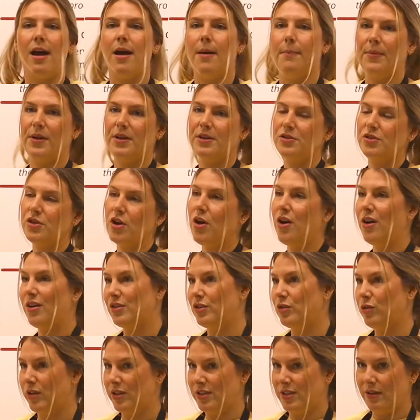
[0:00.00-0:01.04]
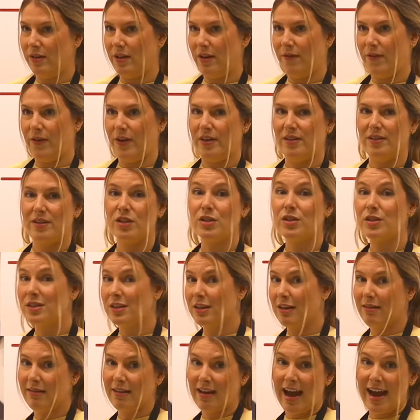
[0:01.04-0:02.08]
There's all sorts of different
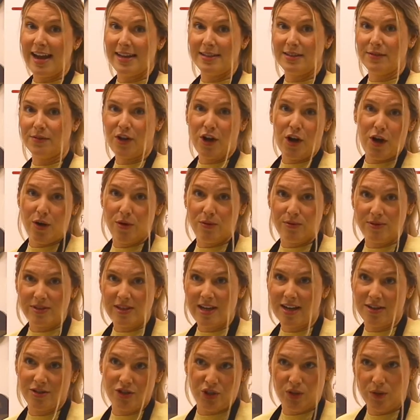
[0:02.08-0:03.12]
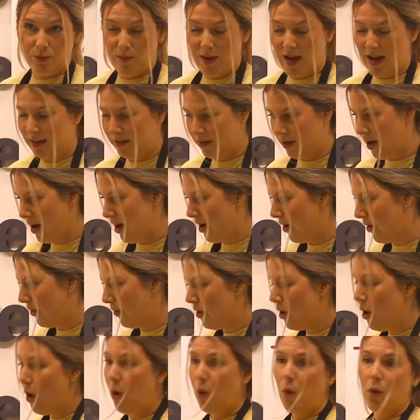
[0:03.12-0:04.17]
kinds of cones, as you may know.
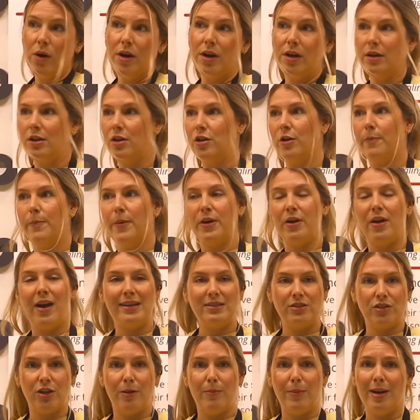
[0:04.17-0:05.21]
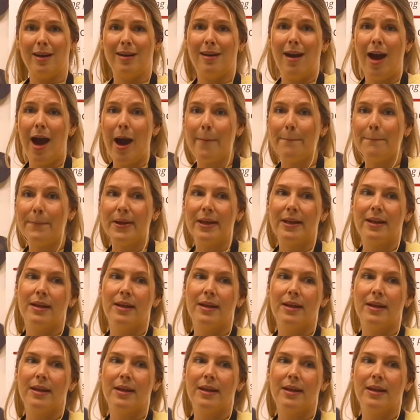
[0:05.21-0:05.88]
Or you can put your ice cream in a cup.